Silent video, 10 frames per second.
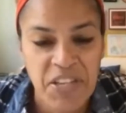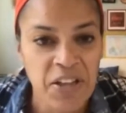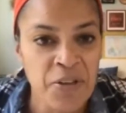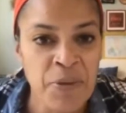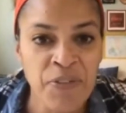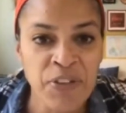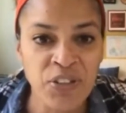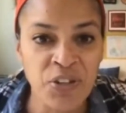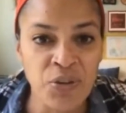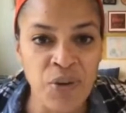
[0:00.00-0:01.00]
Tell them if it's
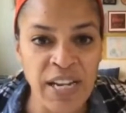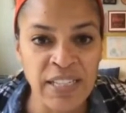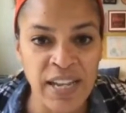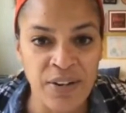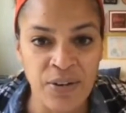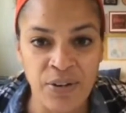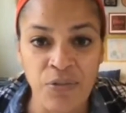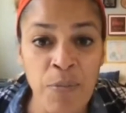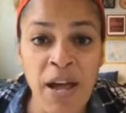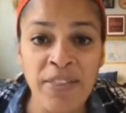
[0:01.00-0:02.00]
going to rain later and
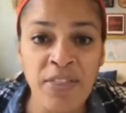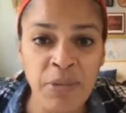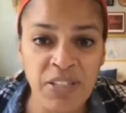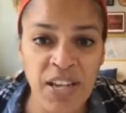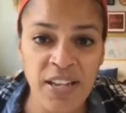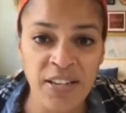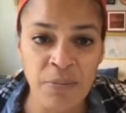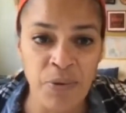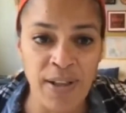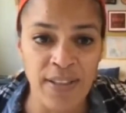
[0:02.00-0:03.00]
remind them to take an
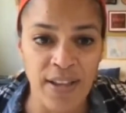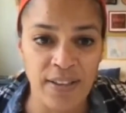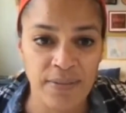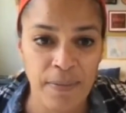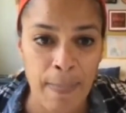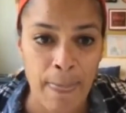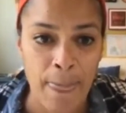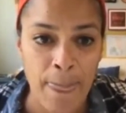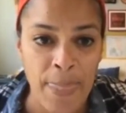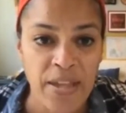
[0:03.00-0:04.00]
umbrella.
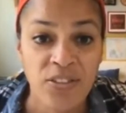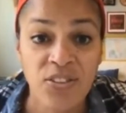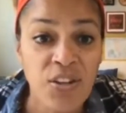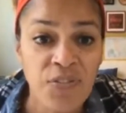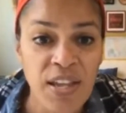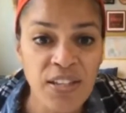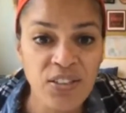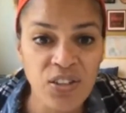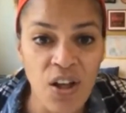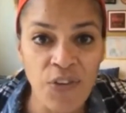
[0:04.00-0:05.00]
See if they can
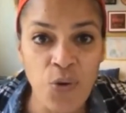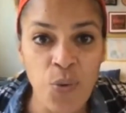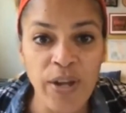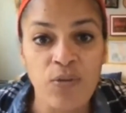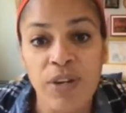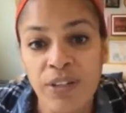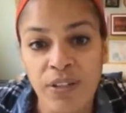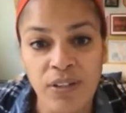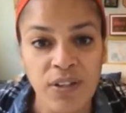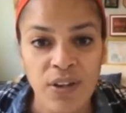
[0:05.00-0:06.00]
solve a quick
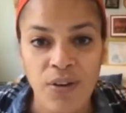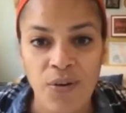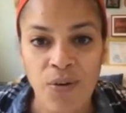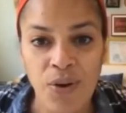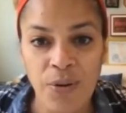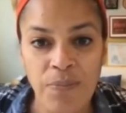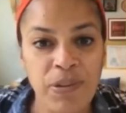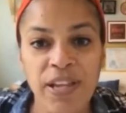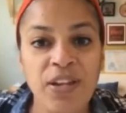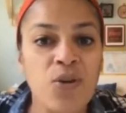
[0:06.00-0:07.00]
riddle, or
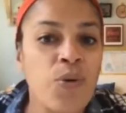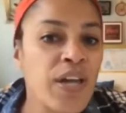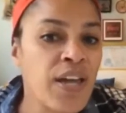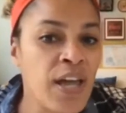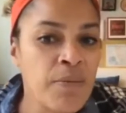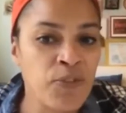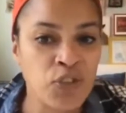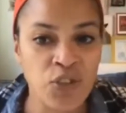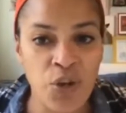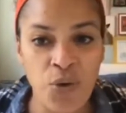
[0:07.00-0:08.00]
play a quick game of
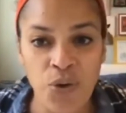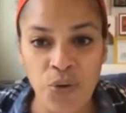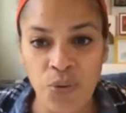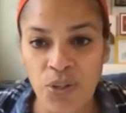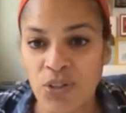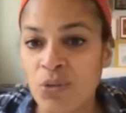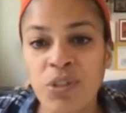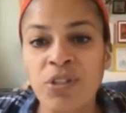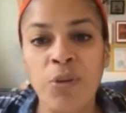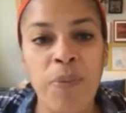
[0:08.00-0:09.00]
Sudoku, or do
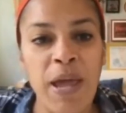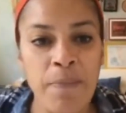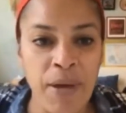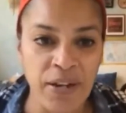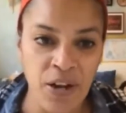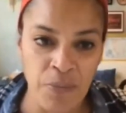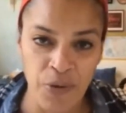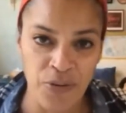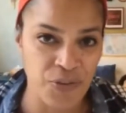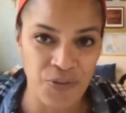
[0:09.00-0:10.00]
a little paint by
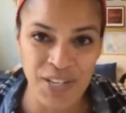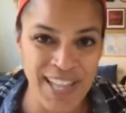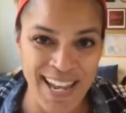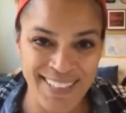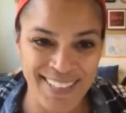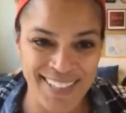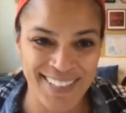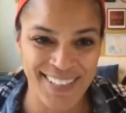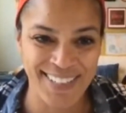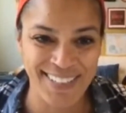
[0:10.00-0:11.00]
number for
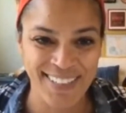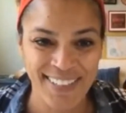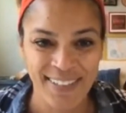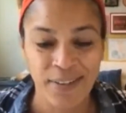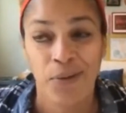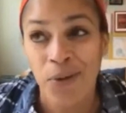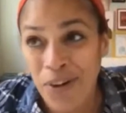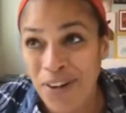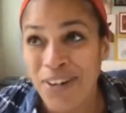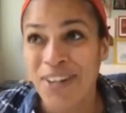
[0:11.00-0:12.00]
relaxation,
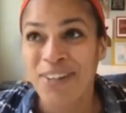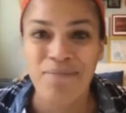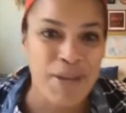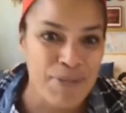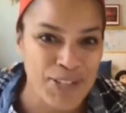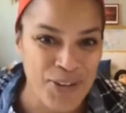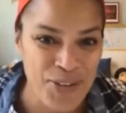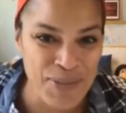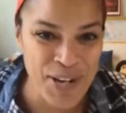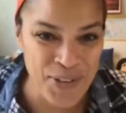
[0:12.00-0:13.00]
or maybe show
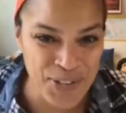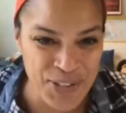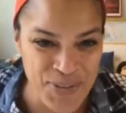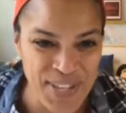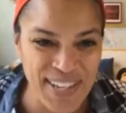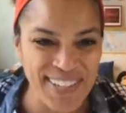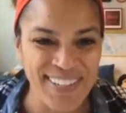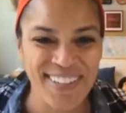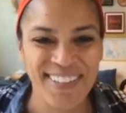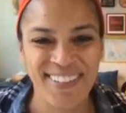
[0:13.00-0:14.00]
them another cute kitten.